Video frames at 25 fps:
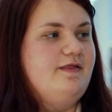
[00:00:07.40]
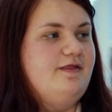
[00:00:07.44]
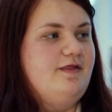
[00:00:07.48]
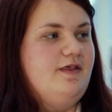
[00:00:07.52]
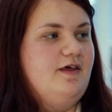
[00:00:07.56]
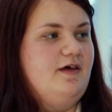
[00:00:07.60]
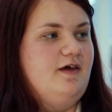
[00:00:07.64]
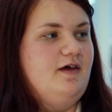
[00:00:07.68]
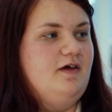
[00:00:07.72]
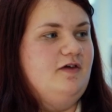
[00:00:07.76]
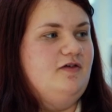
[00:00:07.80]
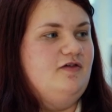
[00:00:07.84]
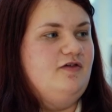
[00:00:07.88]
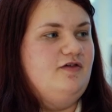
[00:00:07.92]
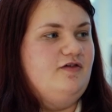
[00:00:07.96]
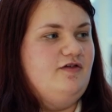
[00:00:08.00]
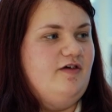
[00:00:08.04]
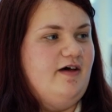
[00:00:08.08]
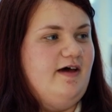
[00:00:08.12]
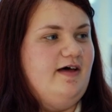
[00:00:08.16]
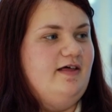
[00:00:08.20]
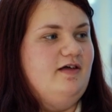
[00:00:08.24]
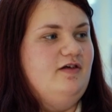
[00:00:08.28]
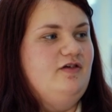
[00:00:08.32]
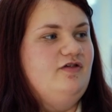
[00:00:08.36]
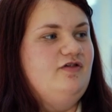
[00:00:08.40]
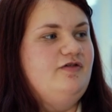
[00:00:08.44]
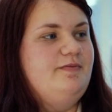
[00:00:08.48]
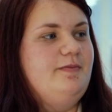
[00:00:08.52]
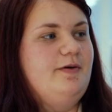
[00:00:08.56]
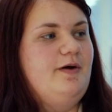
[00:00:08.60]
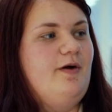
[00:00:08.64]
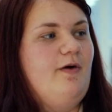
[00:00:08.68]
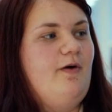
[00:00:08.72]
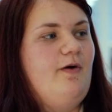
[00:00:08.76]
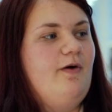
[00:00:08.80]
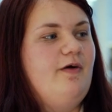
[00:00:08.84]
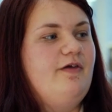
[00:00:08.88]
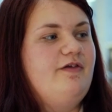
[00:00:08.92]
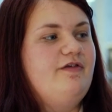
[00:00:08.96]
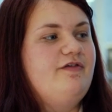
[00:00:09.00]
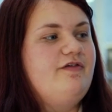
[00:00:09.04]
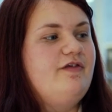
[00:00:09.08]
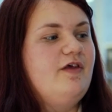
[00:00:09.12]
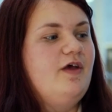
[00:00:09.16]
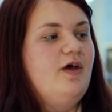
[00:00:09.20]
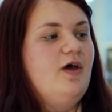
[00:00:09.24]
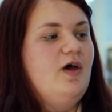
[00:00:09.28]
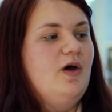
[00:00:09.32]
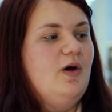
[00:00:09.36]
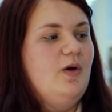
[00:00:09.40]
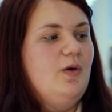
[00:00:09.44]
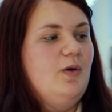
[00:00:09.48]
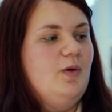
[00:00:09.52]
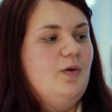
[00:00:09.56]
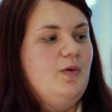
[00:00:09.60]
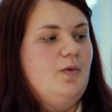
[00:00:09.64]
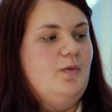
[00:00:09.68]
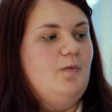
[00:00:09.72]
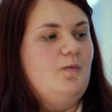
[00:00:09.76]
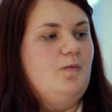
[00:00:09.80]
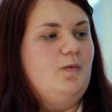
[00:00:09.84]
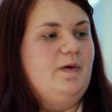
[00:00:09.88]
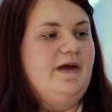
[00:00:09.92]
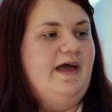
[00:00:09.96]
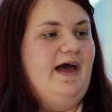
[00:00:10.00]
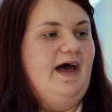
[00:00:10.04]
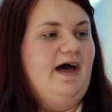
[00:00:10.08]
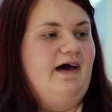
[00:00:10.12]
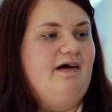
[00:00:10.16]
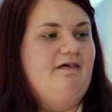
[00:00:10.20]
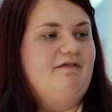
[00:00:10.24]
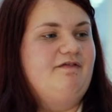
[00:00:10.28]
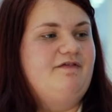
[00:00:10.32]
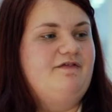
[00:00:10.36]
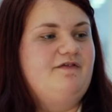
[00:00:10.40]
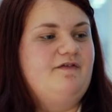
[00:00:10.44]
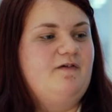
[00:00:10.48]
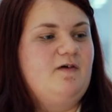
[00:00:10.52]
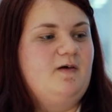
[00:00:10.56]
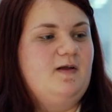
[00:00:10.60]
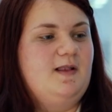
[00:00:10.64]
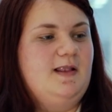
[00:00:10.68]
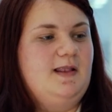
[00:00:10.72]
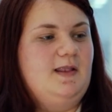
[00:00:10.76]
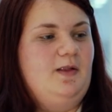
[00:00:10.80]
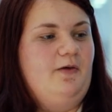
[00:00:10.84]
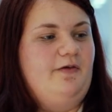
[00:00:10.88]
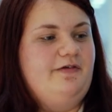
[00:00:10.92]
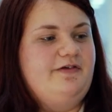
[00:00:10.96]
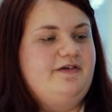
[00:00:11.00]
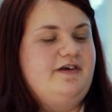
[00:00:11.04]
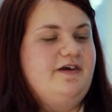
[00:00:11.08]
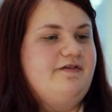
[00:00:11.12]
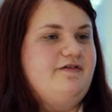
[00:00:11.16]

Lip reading: the challenge because we have lots of